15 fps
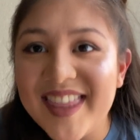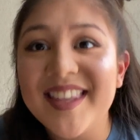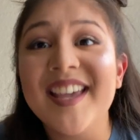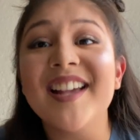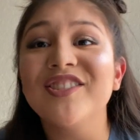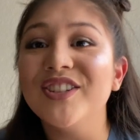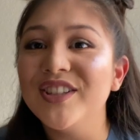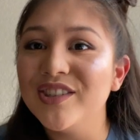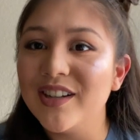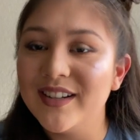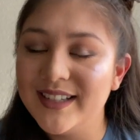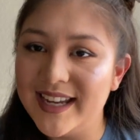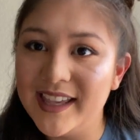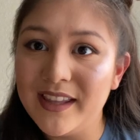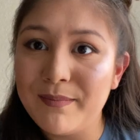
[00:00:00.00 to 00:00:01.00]
And they actually
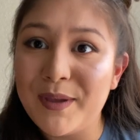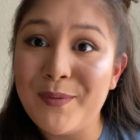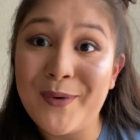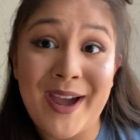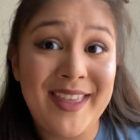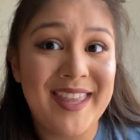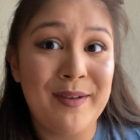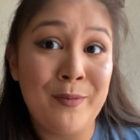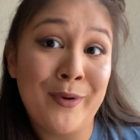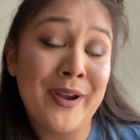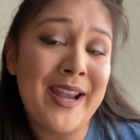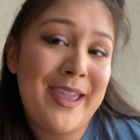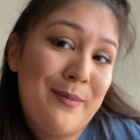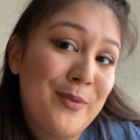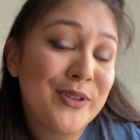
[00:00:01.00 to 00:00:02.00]
started telling me why they
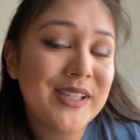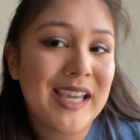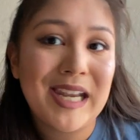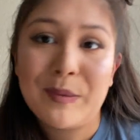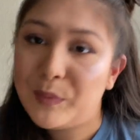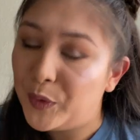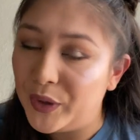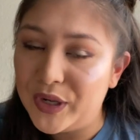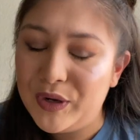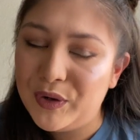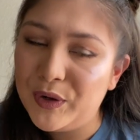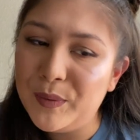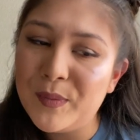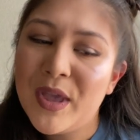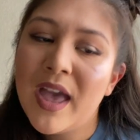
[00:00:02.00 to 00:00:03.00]
weren't able to get a boarding
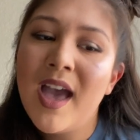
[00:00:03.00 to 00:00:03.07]
group.